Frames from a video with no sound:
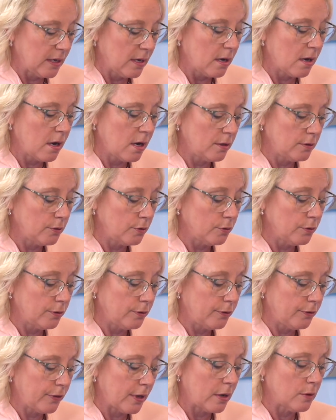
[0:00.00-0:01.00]

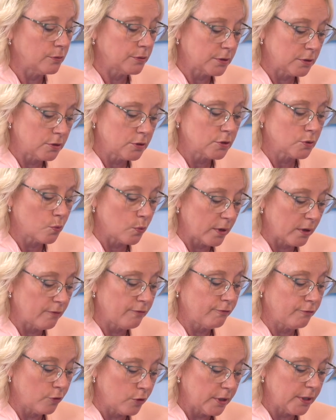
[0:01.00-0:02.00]
100,000 square
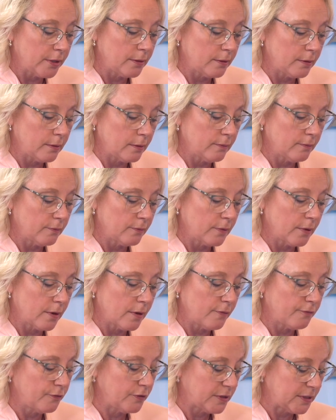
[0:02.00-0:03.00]
foot
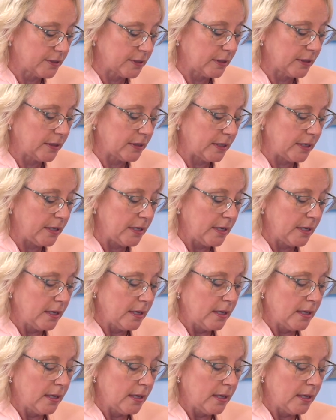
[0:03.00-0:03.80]
facility